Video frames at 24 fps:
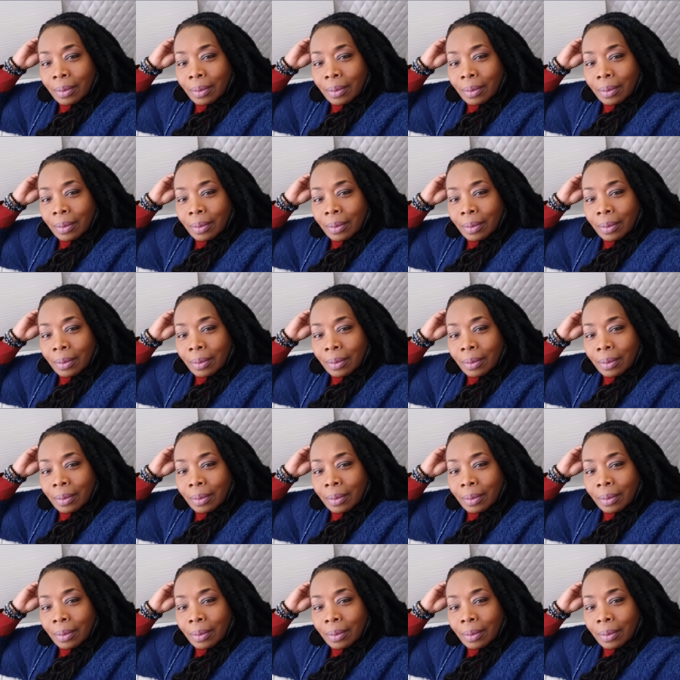
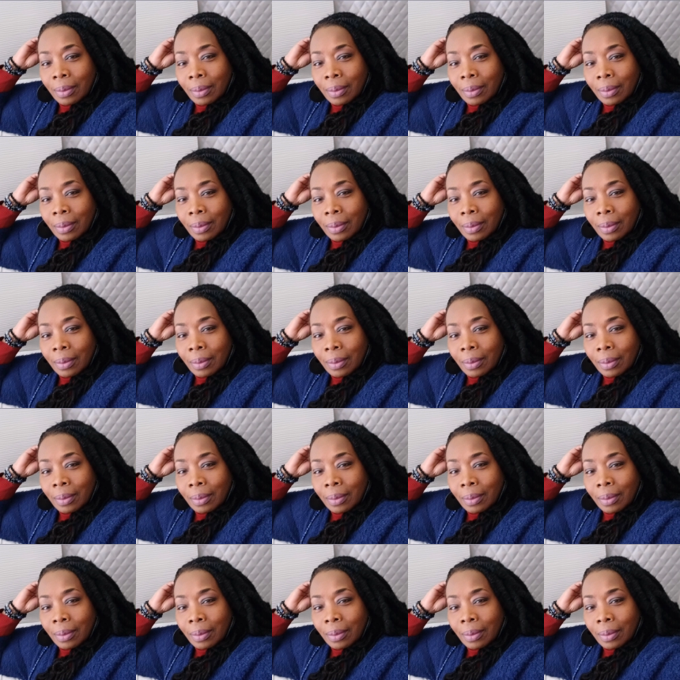
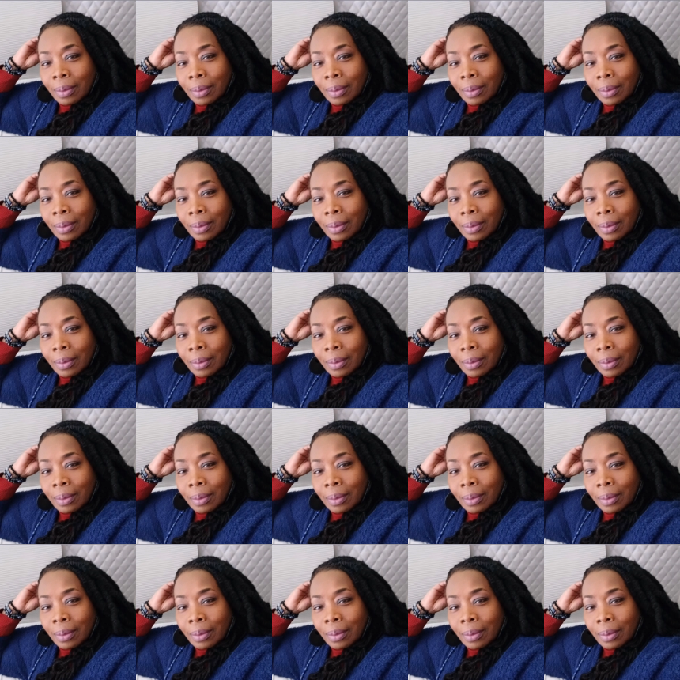
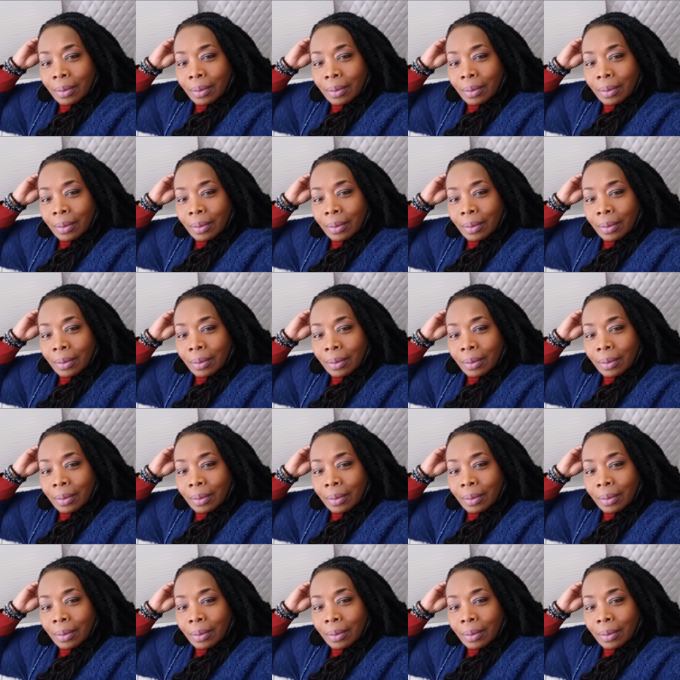
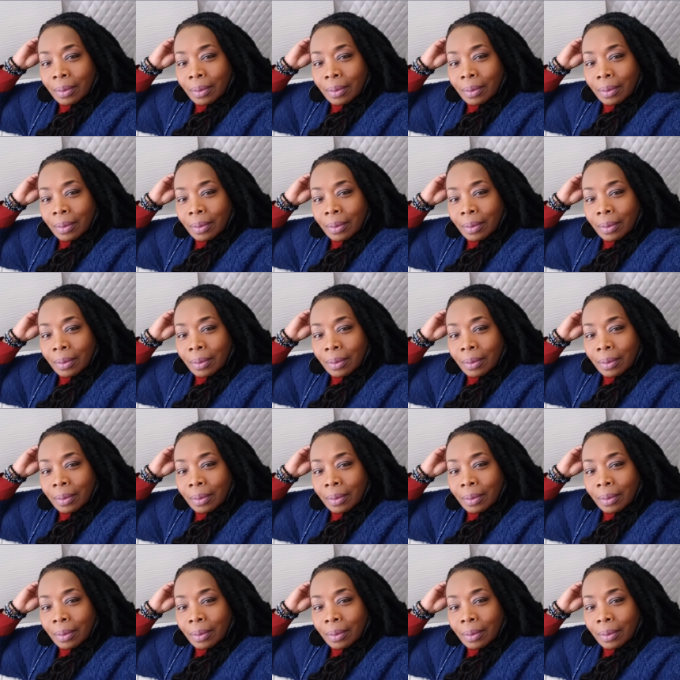[no speech]